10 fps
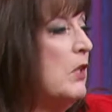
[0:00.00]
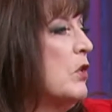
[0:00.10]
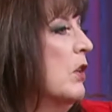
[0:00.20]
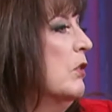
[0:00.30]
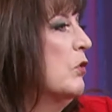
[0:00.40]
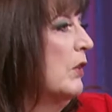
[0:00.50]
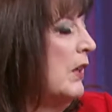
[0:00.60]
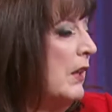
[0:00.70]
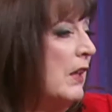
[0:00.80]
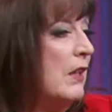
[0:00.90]
each other,
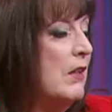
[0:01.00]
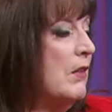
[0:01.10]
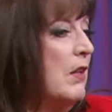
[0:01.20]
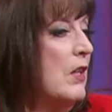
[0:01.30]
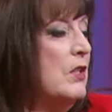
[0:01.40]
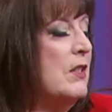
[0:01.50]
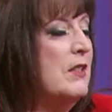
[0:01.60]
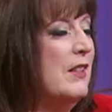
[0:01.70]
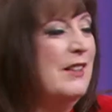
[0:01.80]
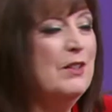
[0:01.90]
drinking, and then she
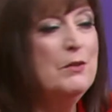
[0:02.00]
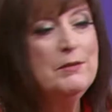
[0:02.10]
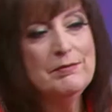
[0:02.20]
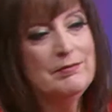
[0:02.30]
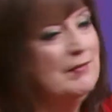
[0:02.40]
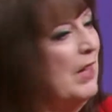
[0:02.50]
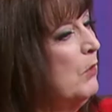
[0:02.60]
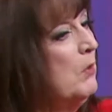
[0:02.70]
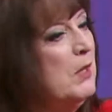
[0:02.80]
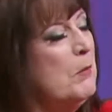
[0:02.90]
said, you know what? I
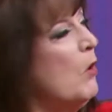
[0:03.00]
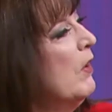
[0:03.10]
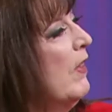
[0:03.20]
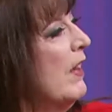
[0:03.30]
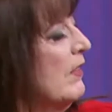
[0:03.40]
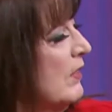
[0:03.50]
don't want any part of that.